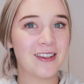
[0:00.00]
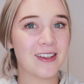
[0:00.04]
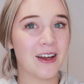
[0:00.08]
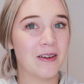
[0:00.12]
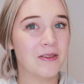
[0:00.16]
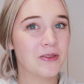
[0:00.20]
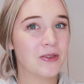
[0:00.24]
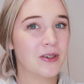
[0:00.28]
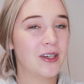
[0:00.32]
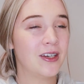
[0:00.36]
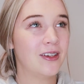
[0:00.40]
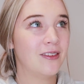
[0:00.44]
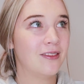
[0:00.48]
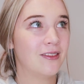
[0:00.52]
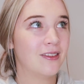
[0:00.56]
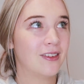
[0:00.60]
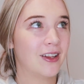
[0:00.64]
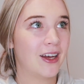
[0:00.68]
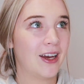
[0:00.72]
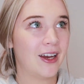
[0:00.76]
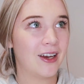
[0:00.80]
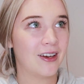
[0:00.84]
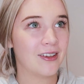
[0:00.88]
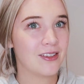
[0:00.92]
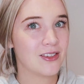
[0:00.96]
So I'm doing
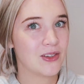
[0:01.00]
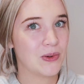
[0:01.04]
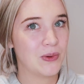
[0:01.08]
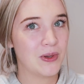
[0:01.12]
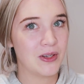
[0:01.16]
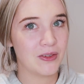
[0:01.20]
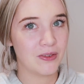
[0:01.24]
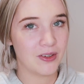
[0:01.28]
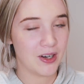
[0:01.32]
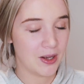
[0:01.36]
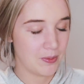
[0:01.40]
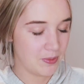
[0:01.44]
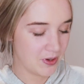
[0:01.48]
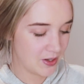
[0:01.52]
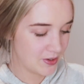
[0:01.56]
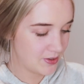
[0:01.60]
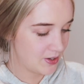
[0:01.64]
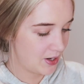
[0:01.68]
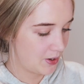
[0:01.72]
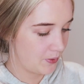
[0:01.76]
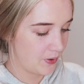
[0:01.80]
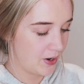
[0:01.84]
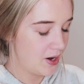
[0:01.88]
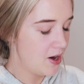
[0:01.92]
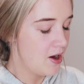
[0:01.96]
like so many different headbands
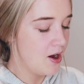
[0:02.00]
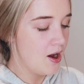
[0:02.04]
anyway.